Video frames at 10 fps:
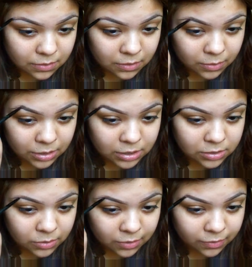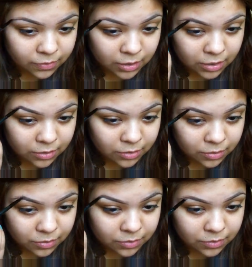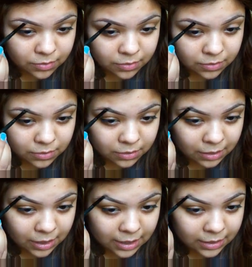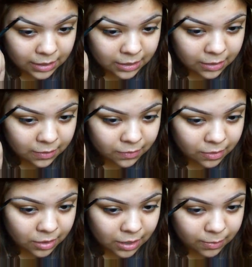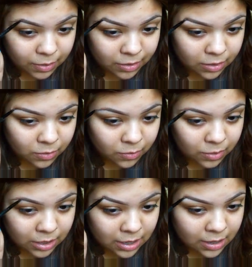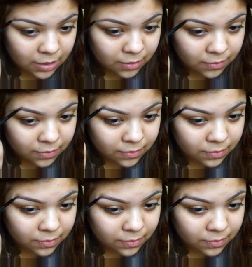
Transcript: You really just want to follow the guideline of your eyebrow that you already have